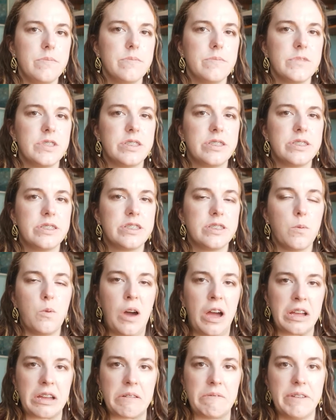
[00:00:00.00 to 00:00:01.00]

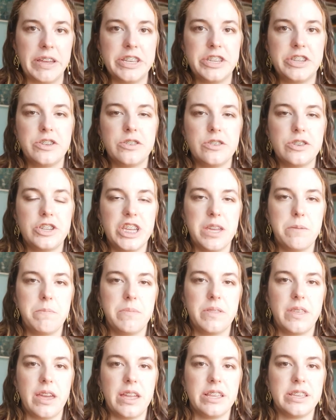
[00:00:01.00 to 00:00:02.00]
somewhat unconventional
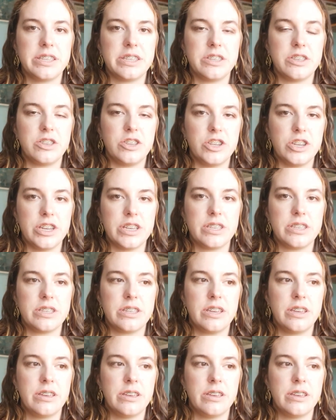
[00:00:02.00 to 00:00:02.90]
shape that isn't just